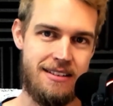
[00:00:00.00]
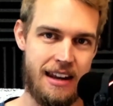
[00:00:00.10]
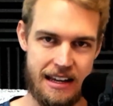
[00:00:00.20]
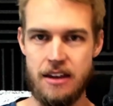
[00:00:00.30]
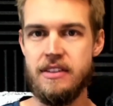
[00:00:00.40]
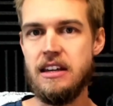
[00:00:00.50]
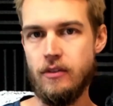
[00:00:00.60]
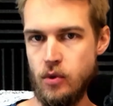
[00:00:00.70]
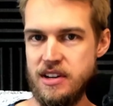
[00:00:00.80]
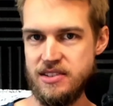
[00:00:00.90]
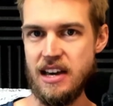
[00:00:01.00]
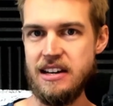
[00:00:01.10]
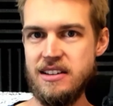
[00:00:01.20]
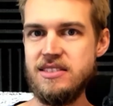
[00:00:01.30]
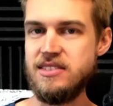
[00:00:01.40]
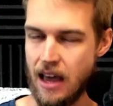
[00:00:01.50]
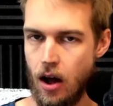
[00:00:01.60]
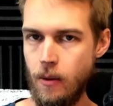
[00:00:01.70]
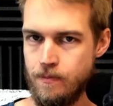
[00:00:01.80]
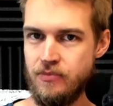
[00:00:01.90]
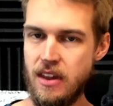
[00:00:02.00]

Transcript: like I think if we decided to sell,